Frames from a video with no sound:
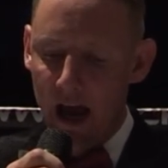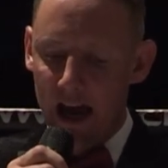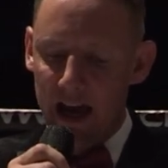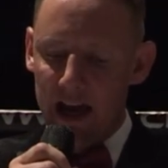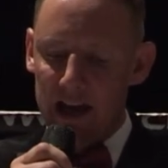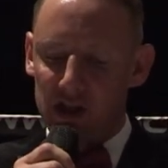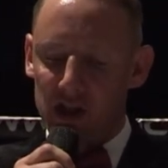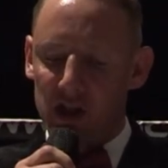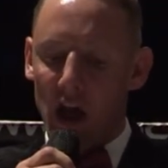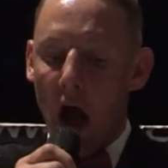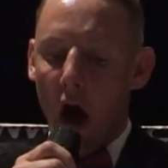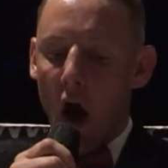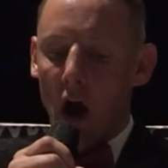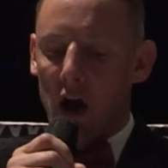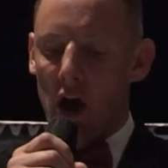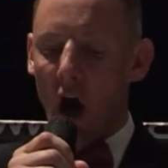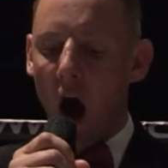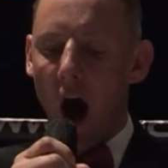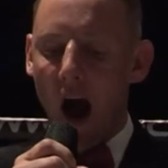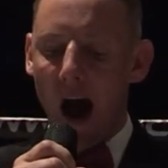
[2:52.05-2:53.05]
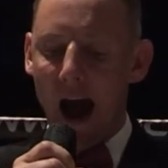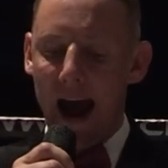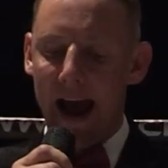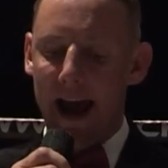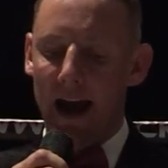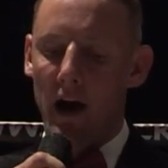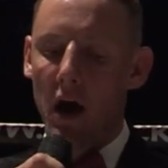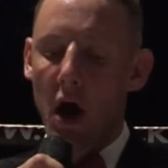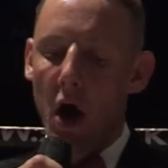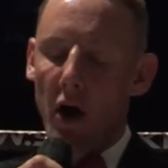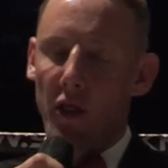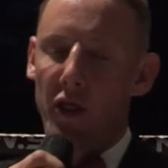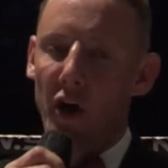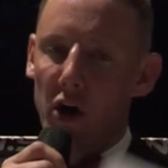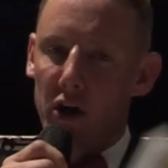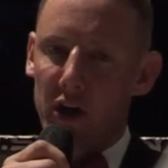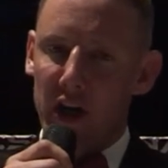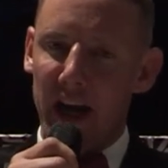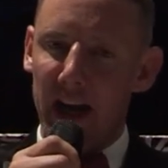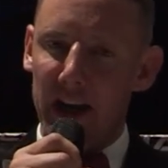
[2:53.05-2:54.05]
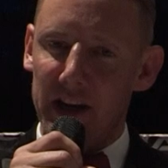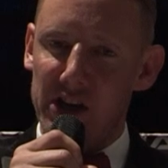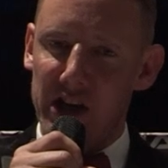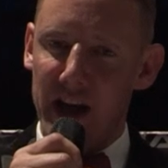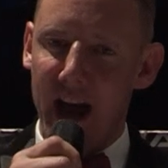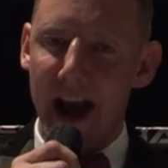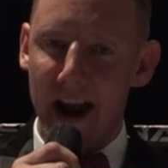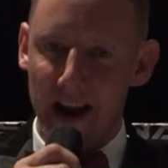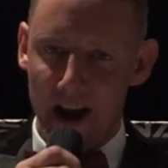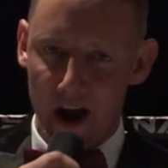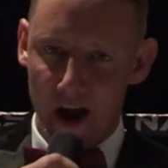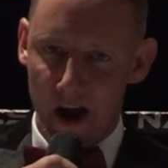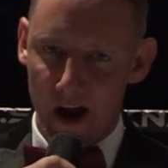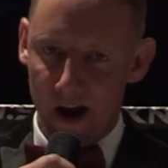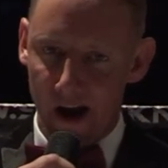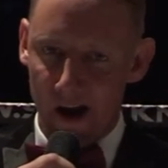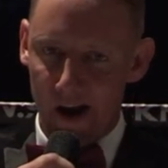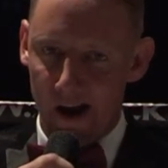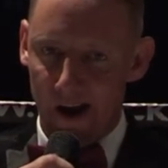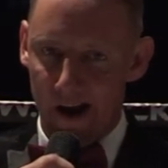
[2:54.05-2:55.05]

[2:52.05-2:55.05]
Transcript: it's Kye the Kid Yeti